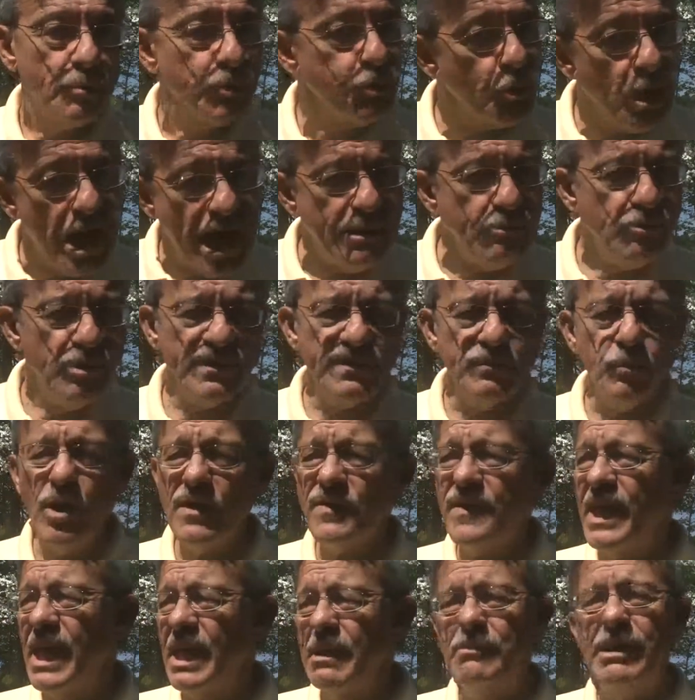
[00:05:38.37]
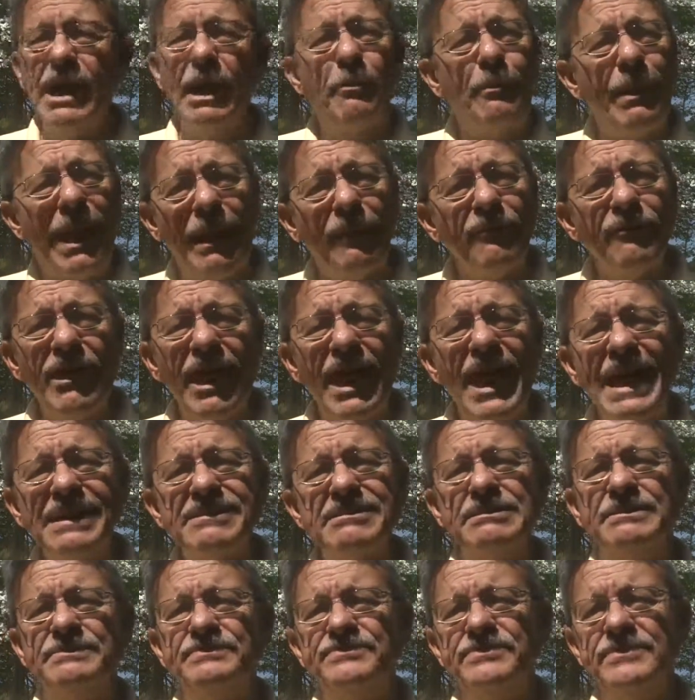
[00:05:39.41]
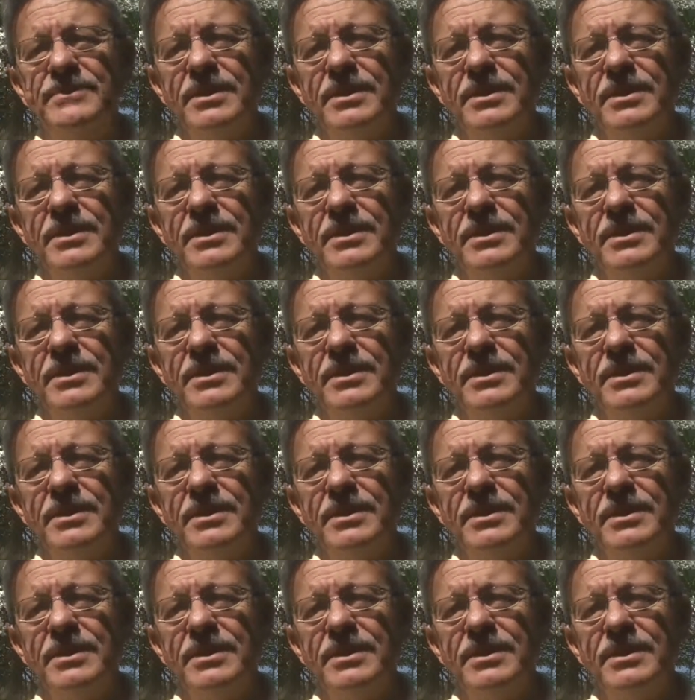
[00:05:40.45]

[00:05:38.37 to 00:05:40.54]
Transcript: Prayed with him about that.